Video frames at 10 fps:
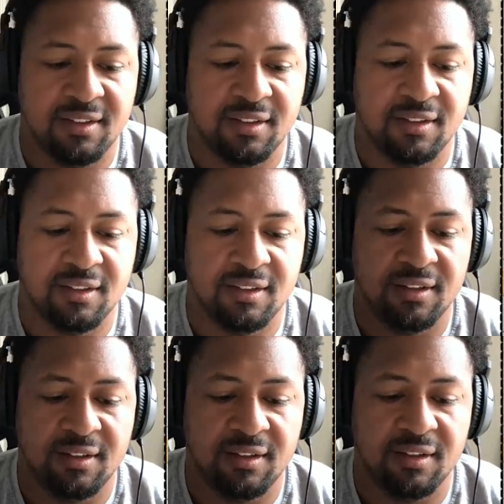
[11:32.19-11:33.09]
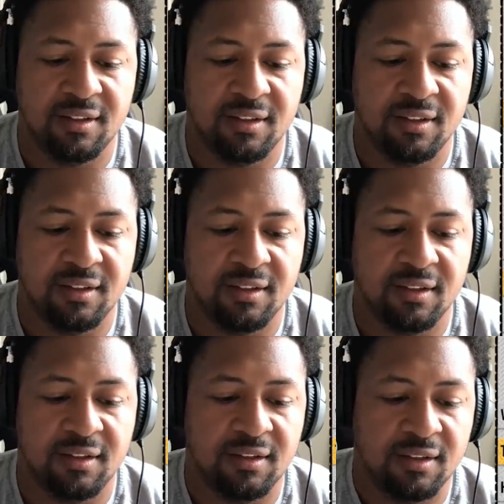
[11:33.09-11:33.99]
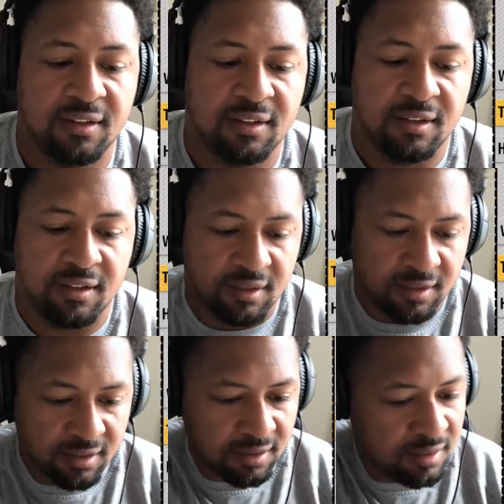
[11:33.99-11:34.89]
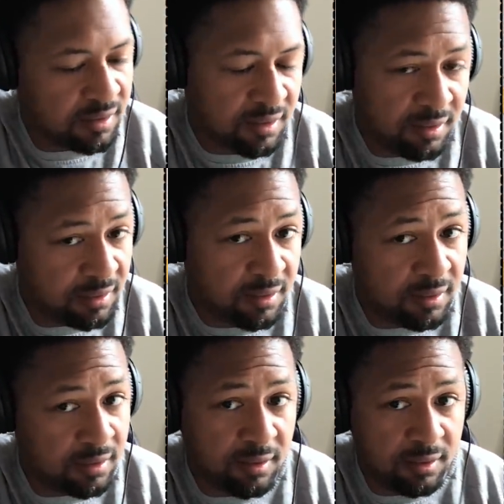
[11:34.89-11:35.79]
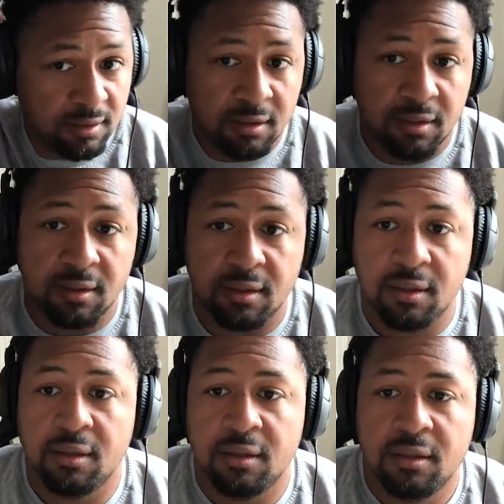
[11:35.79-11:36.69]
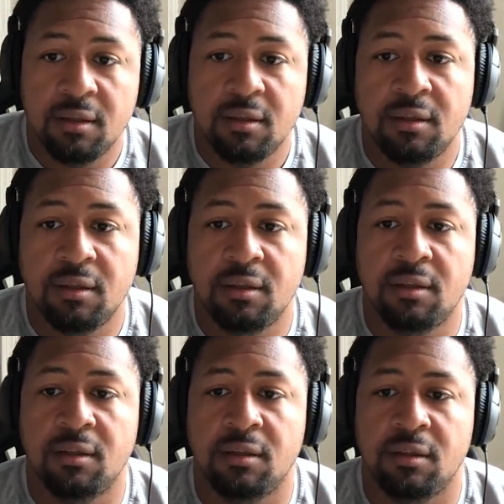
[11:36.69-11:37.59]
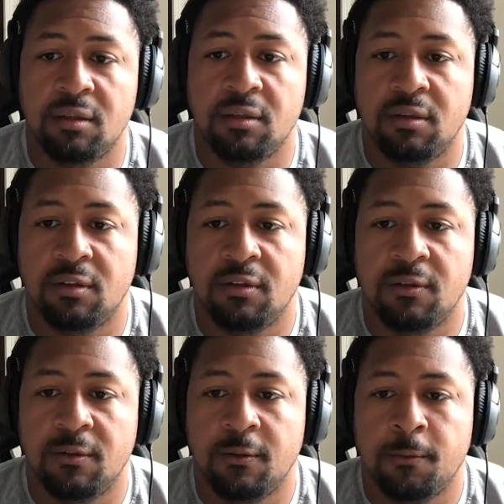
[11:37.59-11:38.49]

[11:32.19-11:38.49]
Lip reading: No words are spoken by the person on screen.